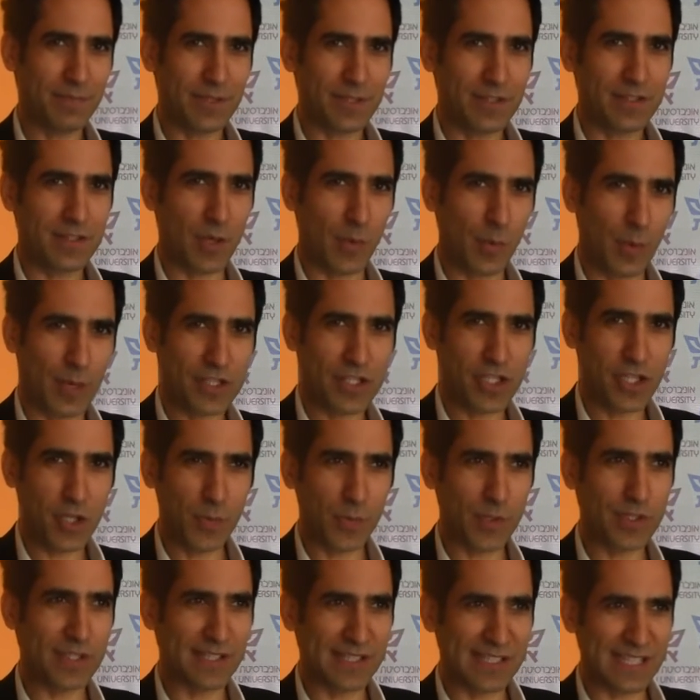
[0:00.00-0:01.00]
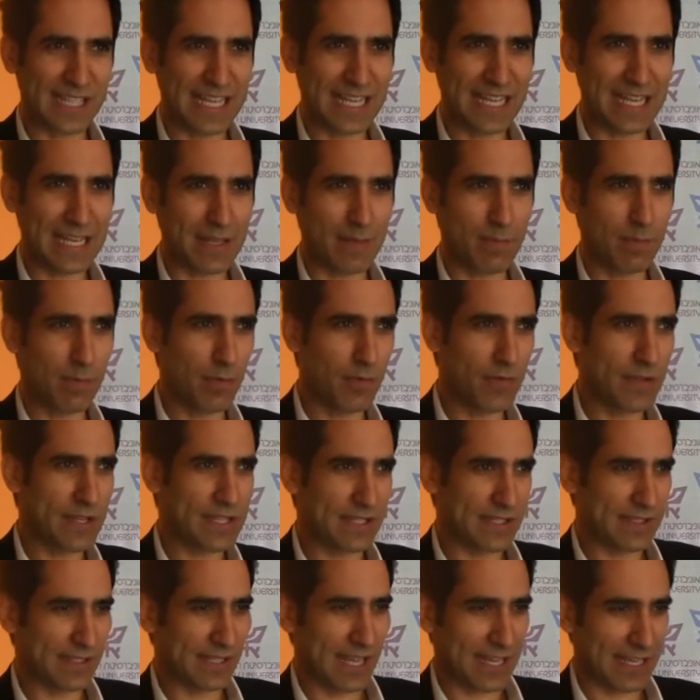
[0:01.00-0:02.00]
So what you would see in the movies
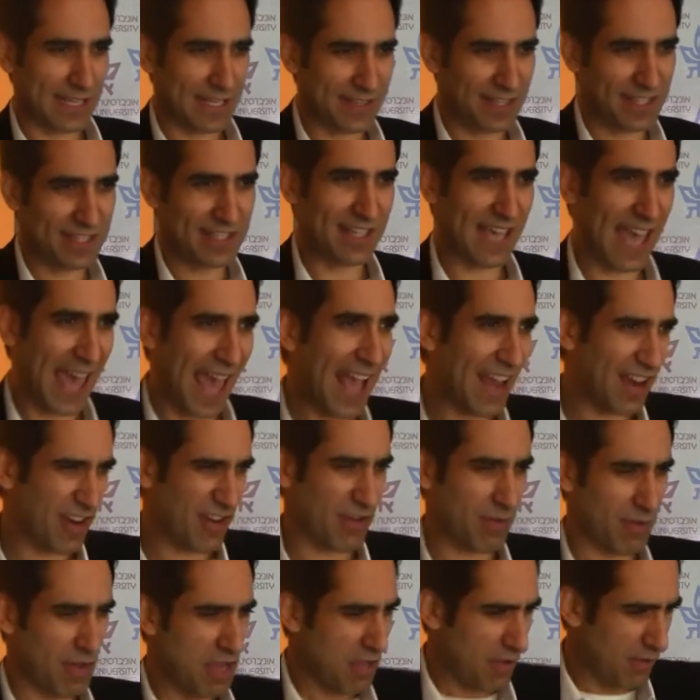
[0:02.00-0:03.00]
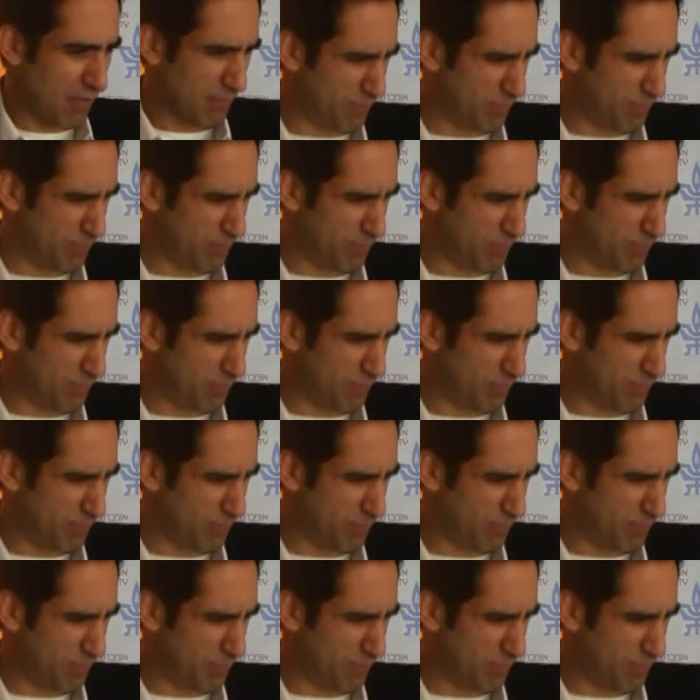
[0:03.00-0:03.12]
is like this hacker,